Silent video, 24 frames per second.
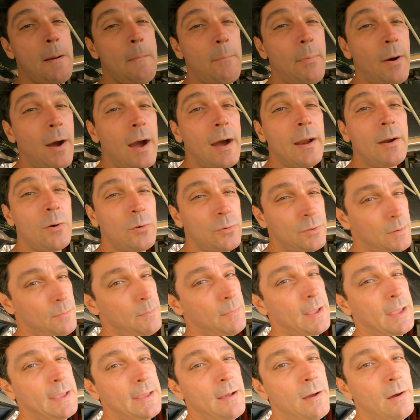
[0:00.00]
part of the
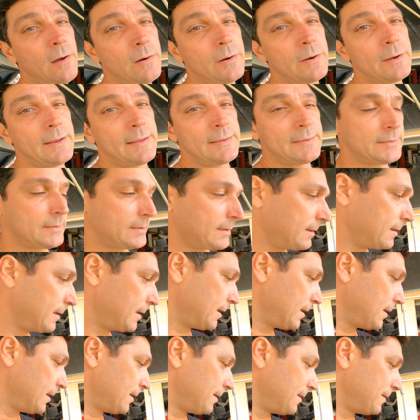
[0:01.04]
main harness.
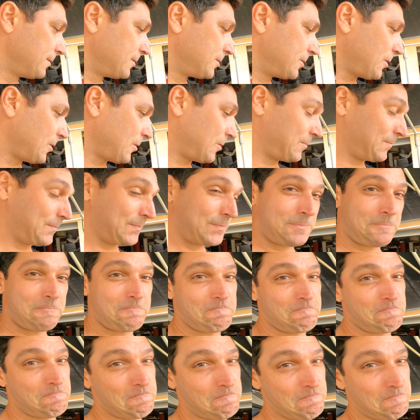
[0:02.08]
So
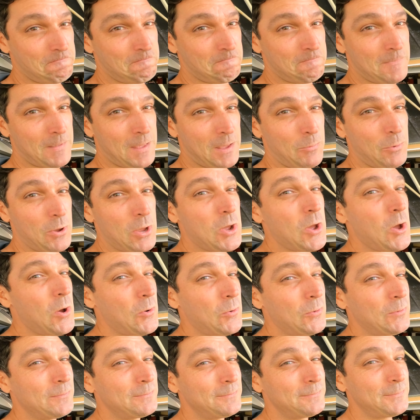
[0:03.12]
here we
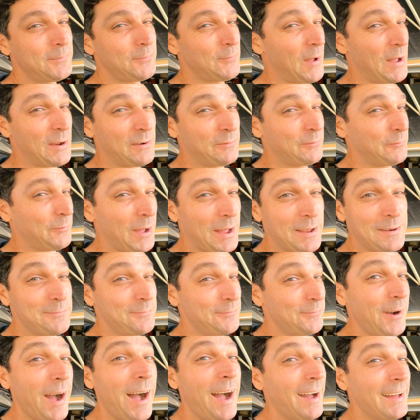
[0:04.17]
go.
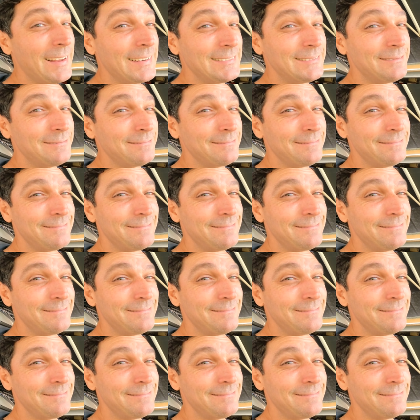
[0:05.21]
Fun.